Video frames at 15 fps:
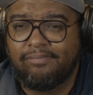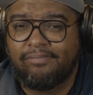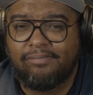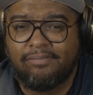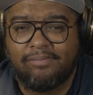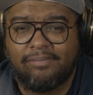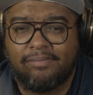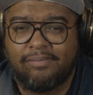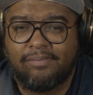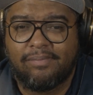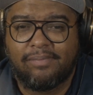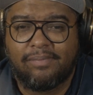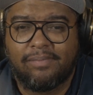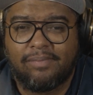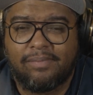
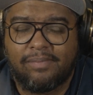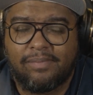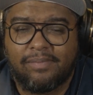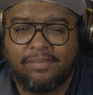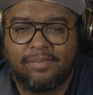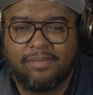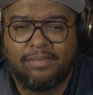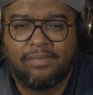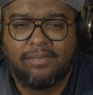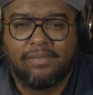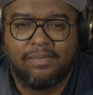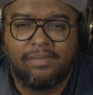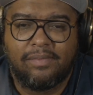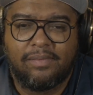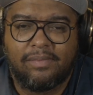
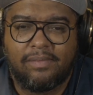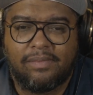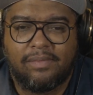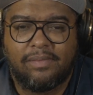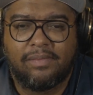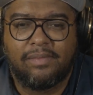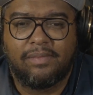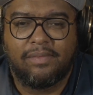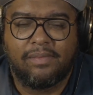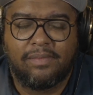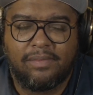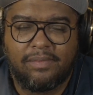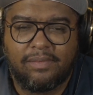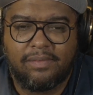(silent)